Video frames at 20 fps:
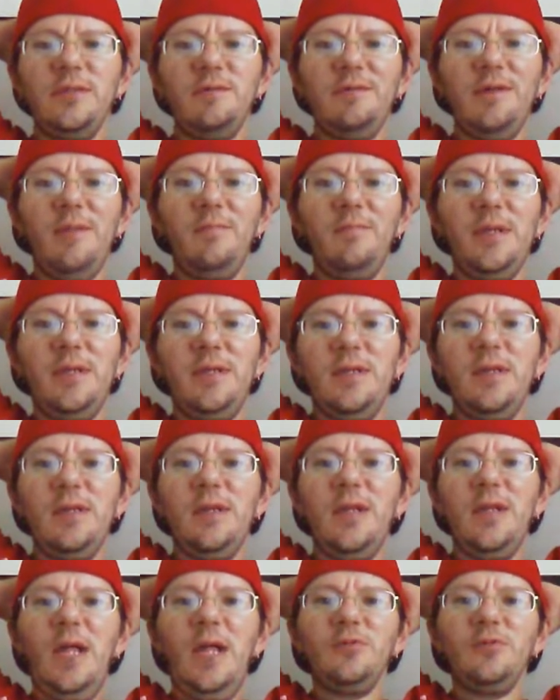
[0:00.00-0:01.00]
And
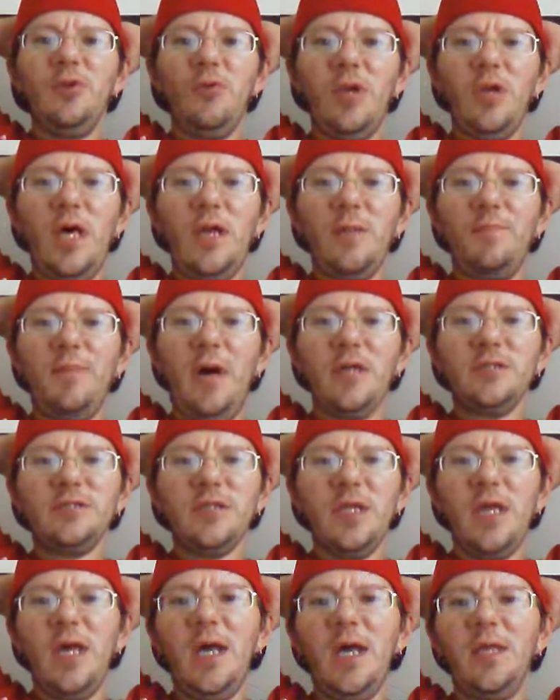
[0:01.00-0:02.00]
I don't know a lot about
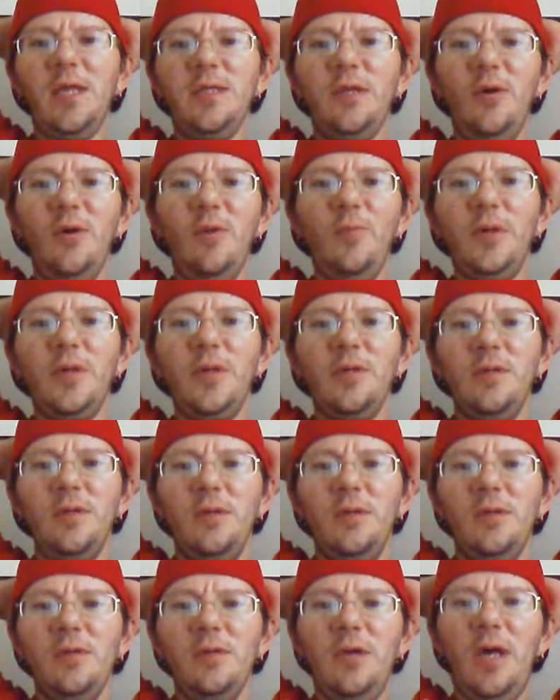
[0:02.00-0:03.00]
the guy, but
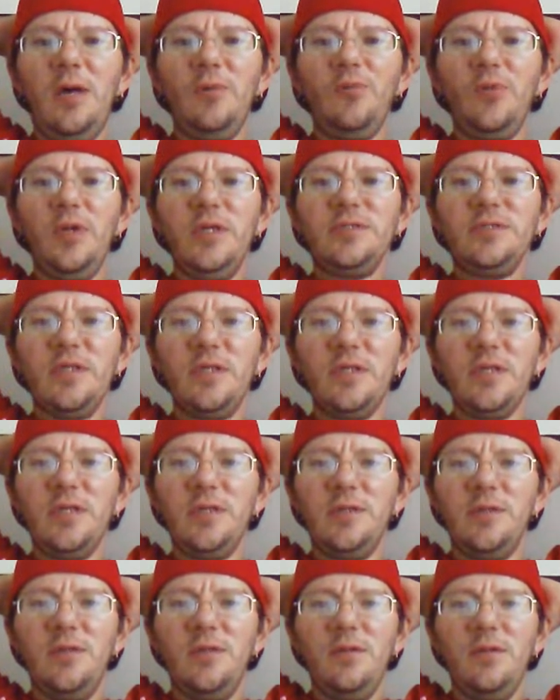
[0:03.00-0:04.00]
I
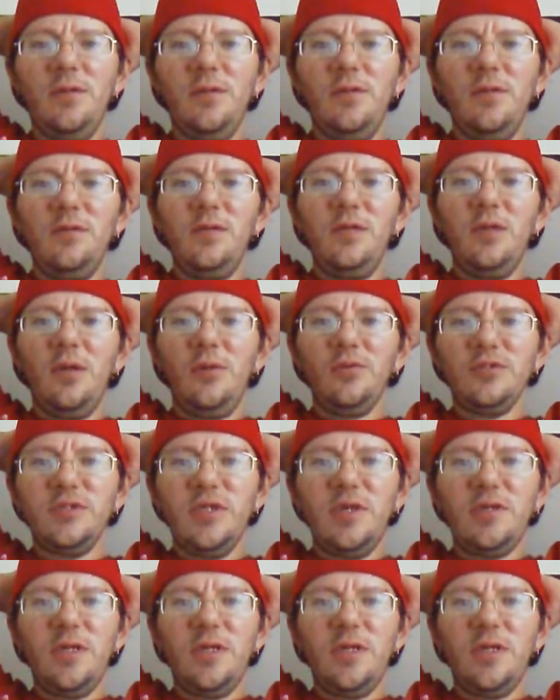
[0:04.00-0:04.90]
recently, started